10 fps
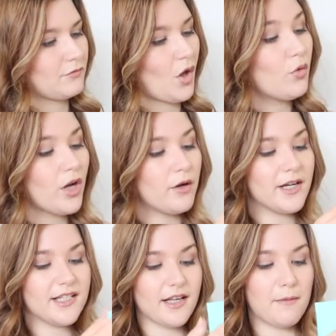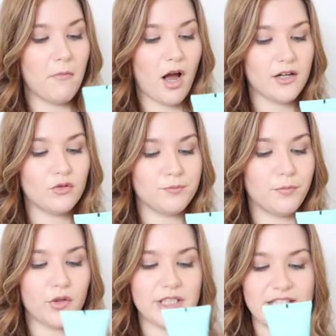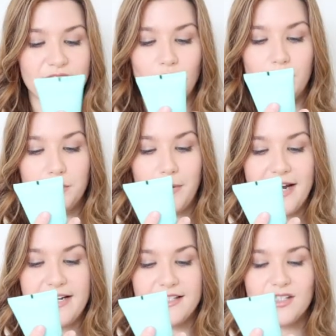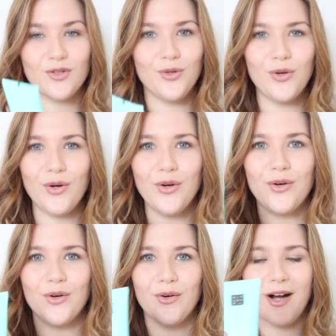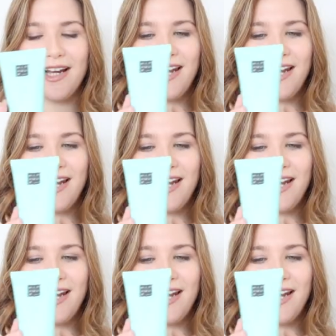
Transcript: Oh no, it's a mild body scrub paste. Ooh, I